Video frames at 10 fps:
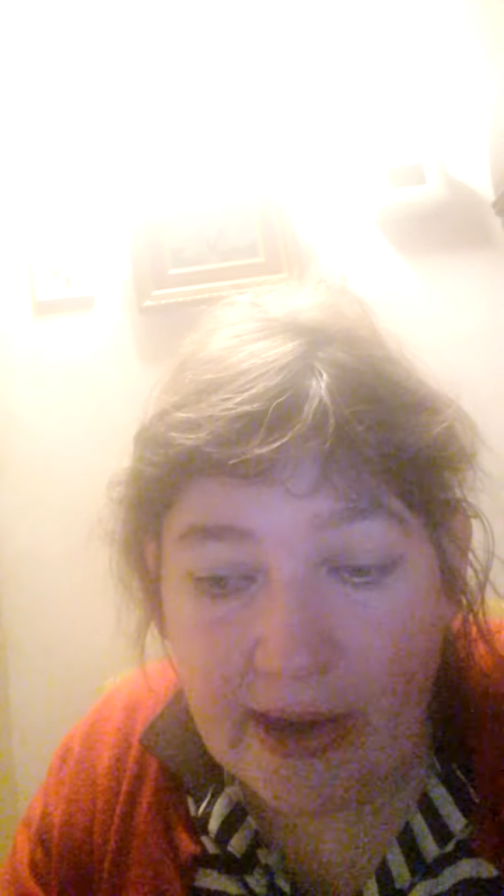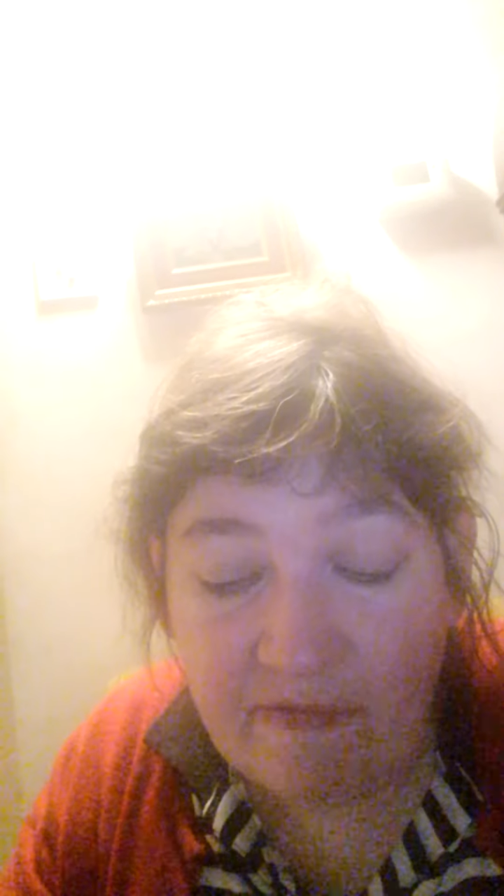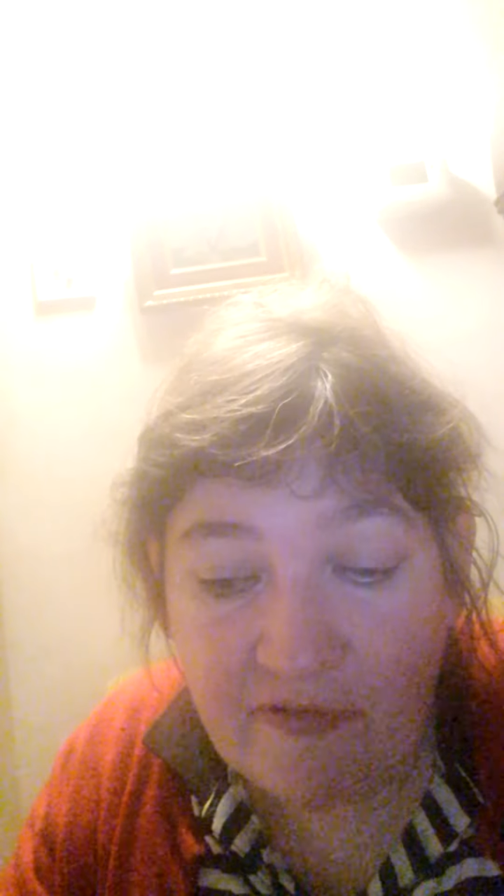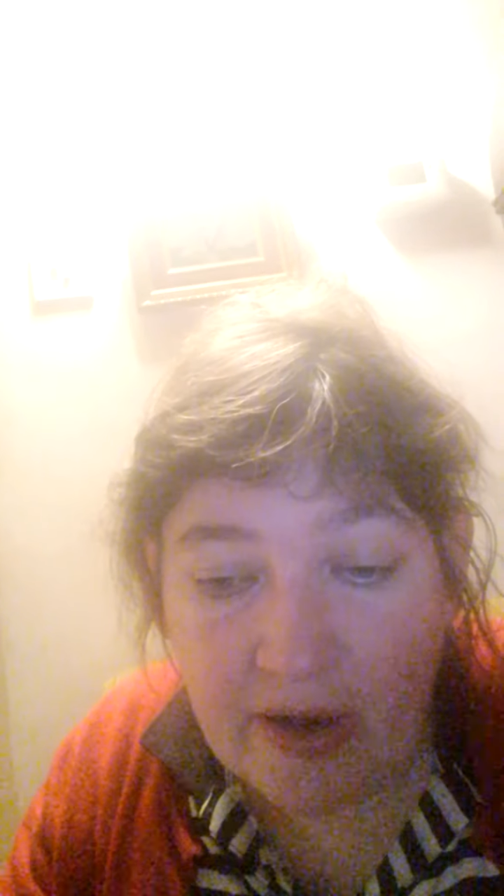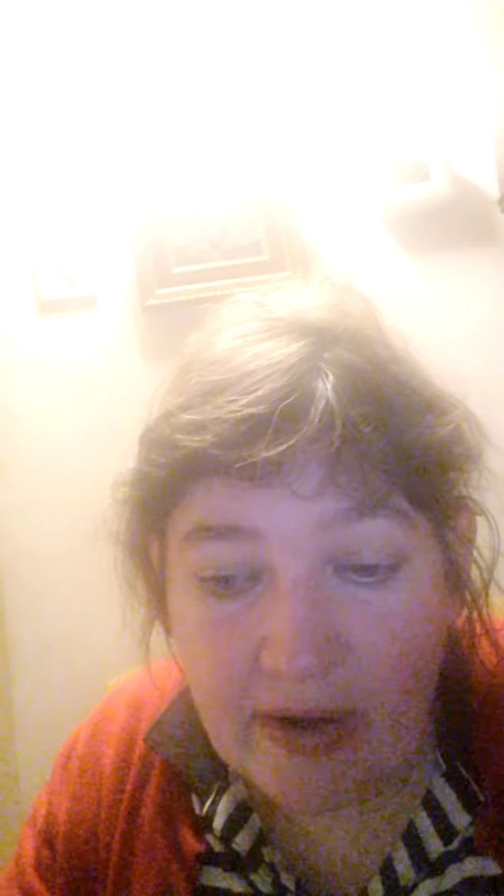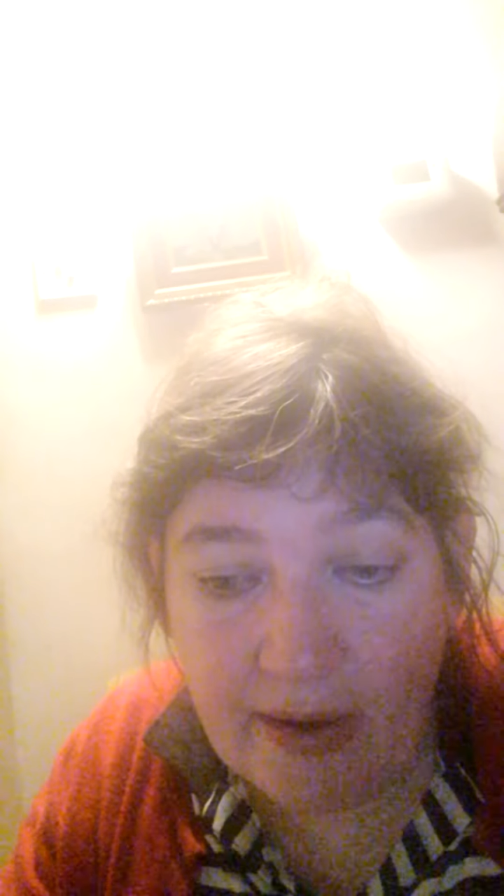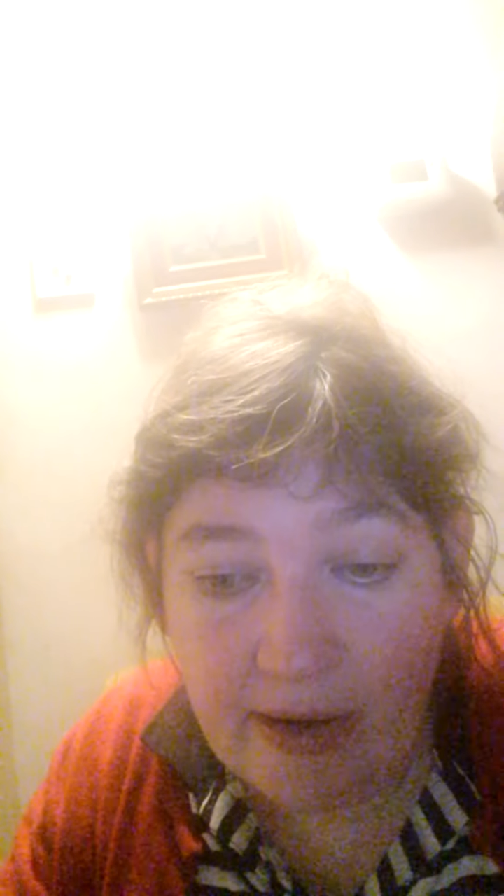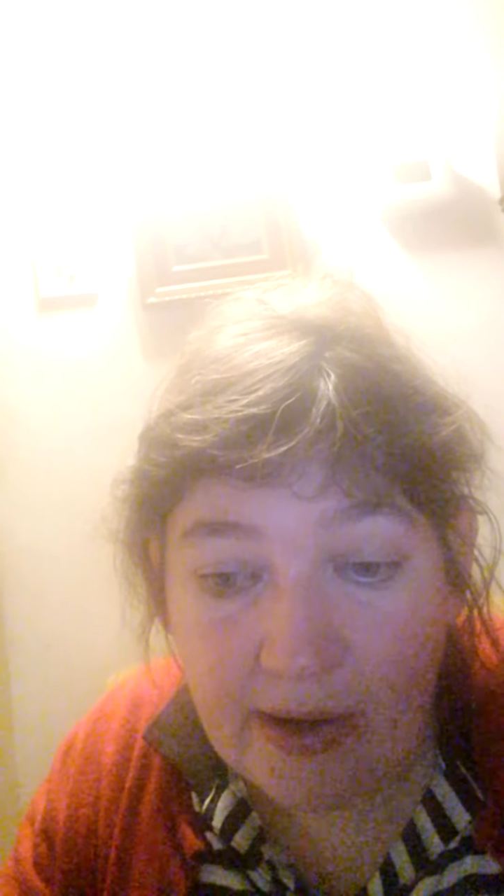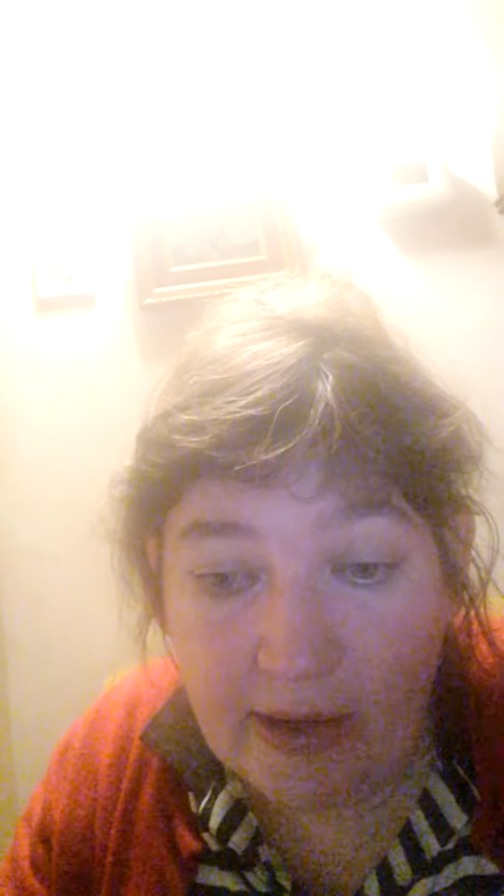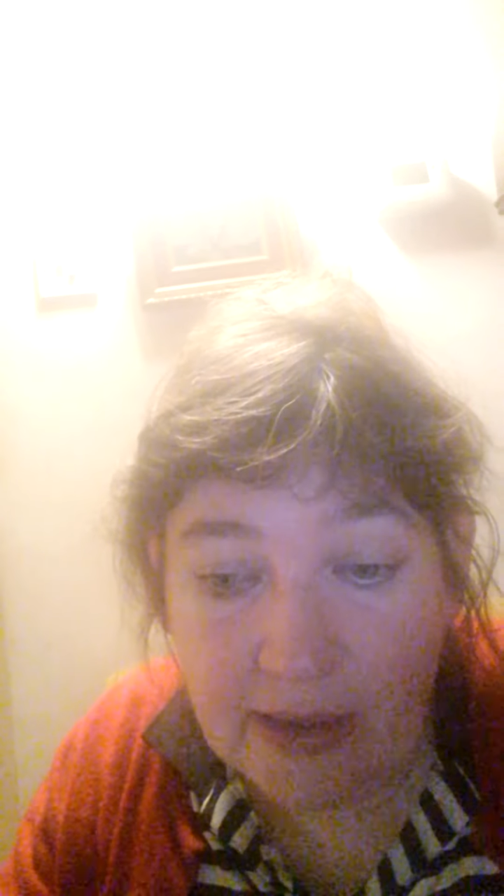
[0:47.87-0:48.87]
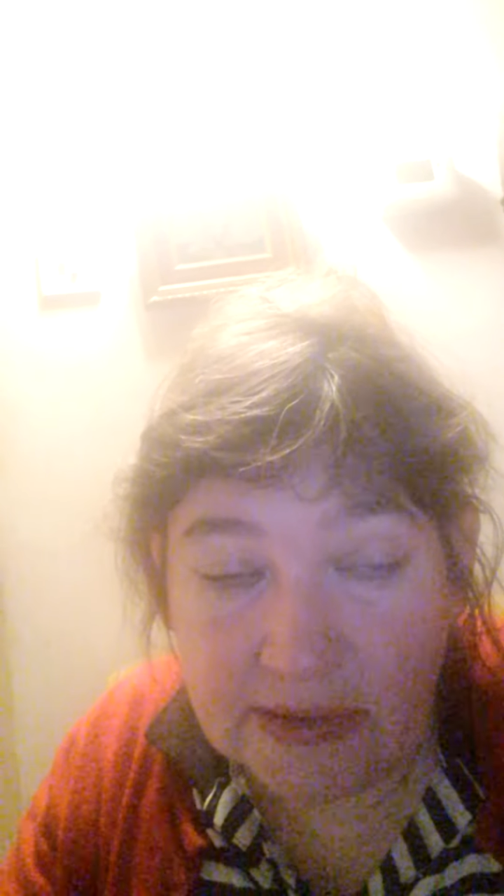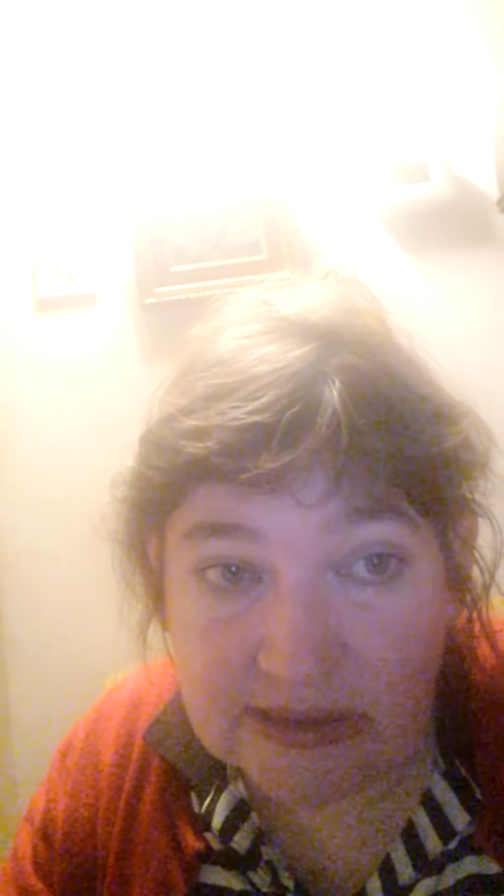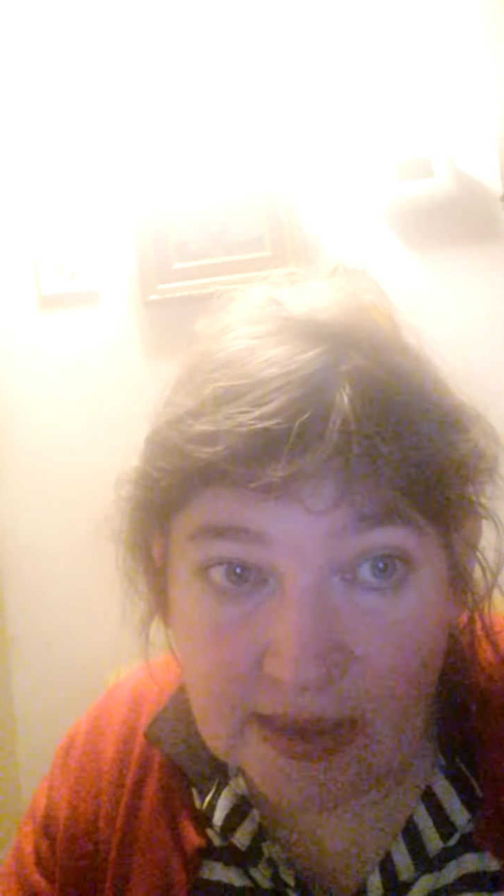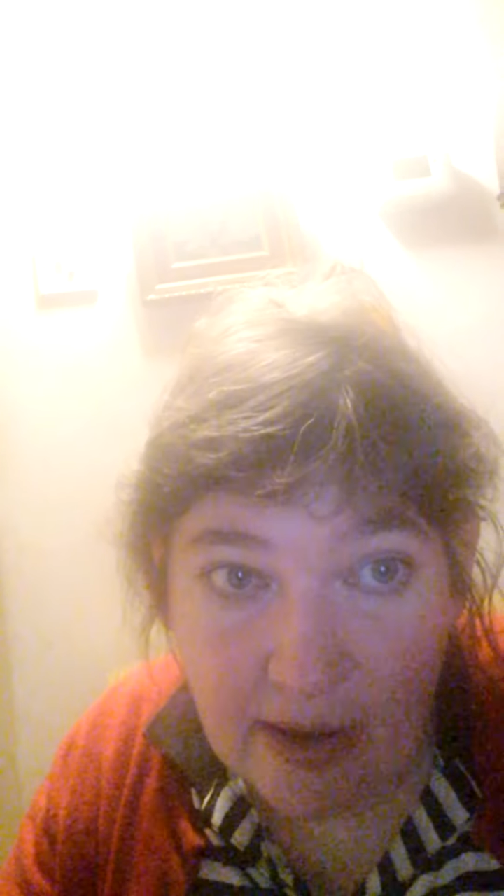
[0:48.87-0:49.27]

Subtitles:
face,